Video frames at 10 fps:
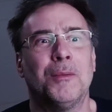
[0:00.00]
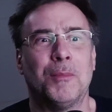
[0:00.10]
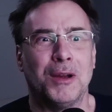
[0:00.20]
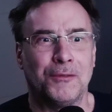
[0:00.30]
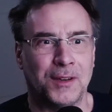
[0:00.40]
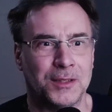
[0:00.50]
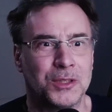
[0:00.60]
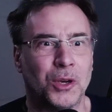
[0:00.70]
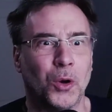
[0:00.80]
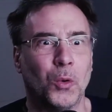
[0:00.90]
my friends,
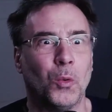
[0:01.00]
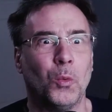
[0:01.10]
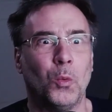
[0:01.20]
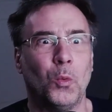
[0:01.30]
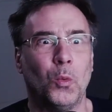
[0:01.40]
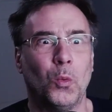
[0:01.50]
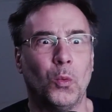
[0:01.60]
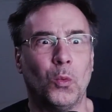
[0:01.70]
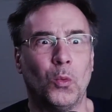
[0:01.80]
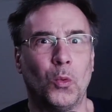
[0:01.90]
go,
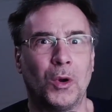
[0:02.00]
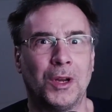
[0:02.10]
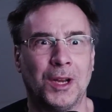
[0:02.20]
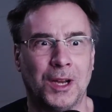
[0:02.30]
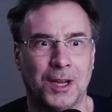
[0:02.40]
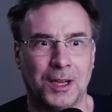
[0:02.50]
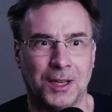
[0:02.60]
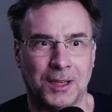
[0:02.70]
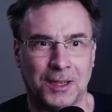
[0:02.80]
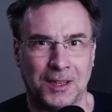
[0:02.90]

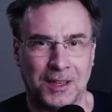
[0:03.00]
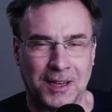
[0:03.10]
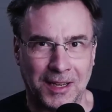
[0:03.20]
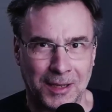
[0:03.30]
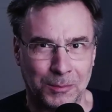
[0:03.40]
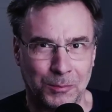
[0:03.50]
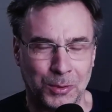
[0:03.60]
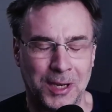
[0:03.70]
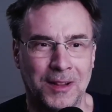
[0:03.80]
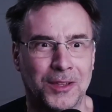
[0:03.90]
okay, I can
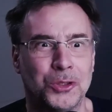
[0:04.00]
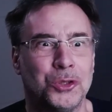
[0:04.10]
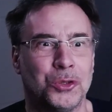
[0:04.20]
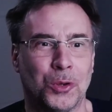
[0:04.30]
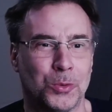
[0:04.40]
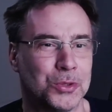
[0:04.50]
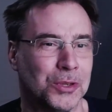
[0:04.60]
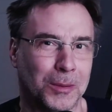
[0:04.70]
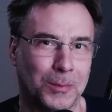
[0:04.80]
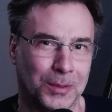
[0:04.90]
bring the
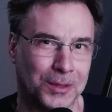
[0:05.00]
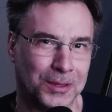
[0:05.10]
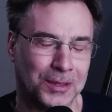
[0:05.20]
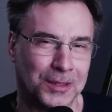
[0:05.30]
showstopper.